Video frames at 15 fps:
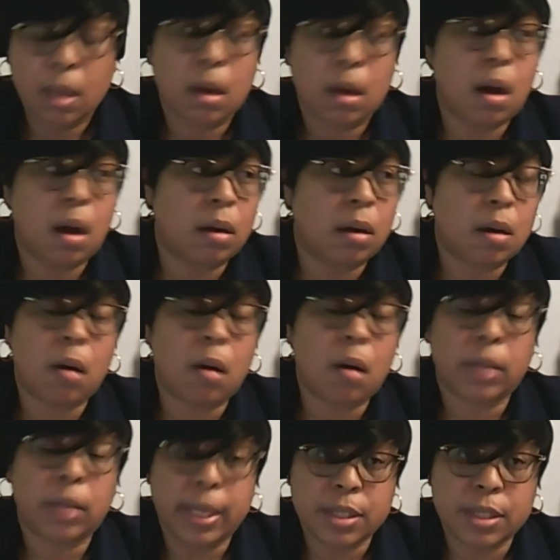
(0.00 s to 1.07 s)
Our
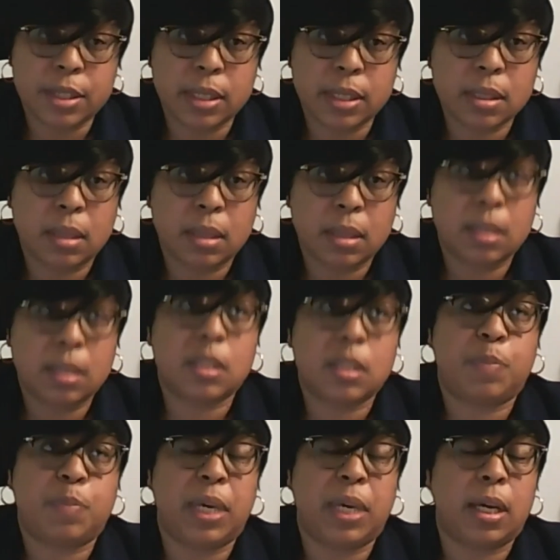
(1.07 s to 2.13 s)
call agents
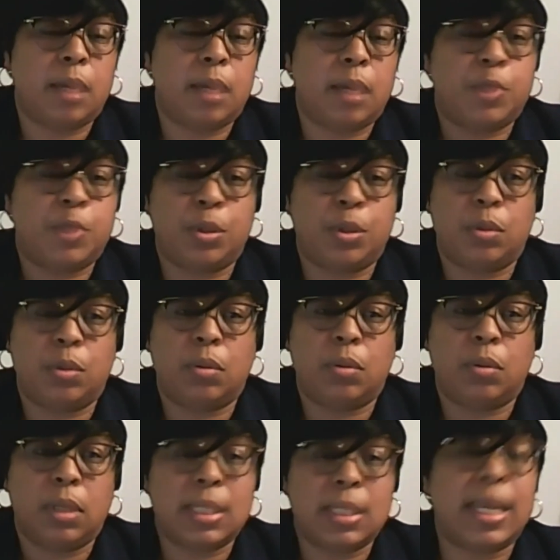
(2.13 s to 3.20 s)
speak up to
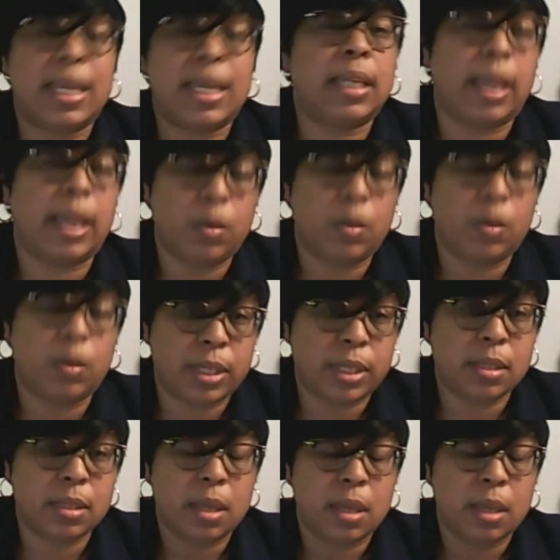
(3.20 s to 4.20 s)
10 languages